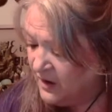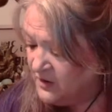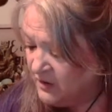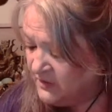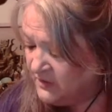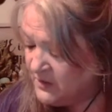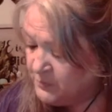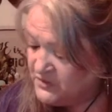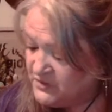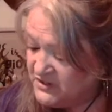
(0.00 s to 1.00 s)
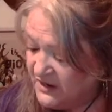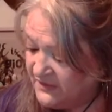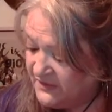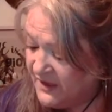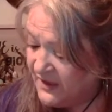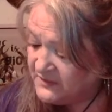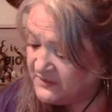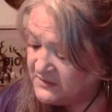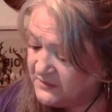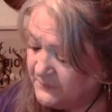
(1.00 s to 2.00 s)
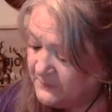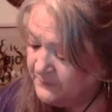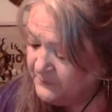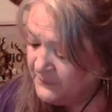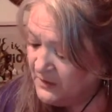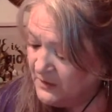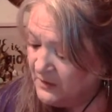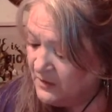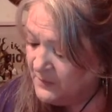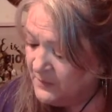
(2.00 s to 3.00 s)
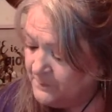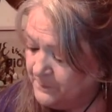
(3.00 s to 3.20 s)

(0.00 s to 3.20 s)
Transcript: I greatly appreciate that. Um,